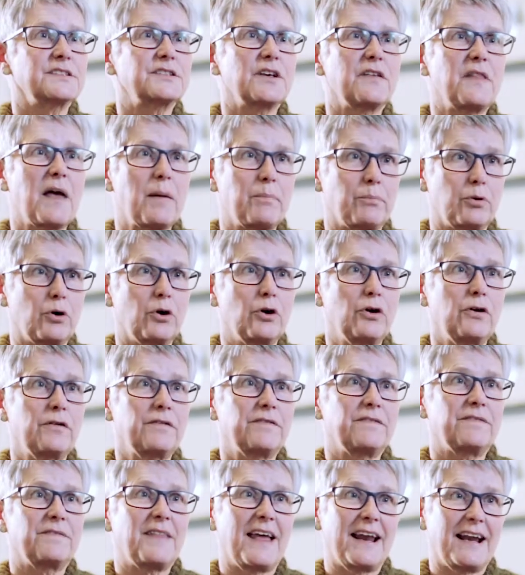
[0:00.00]
So that
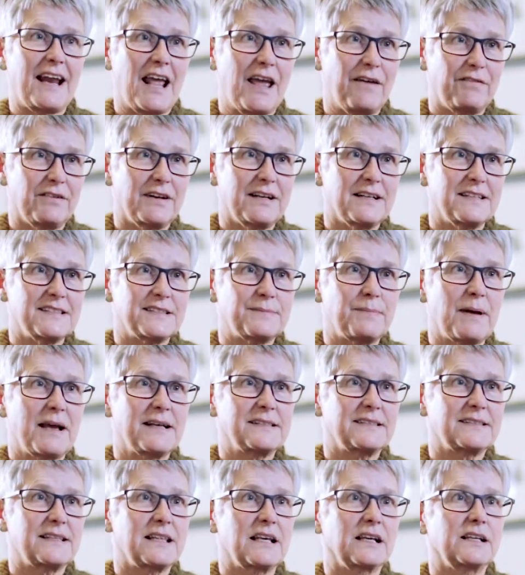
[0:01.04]
proof, that
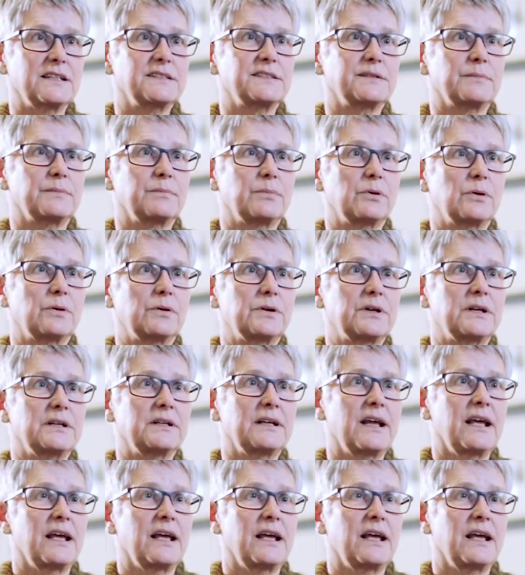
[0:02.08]
evidence-based thing is important,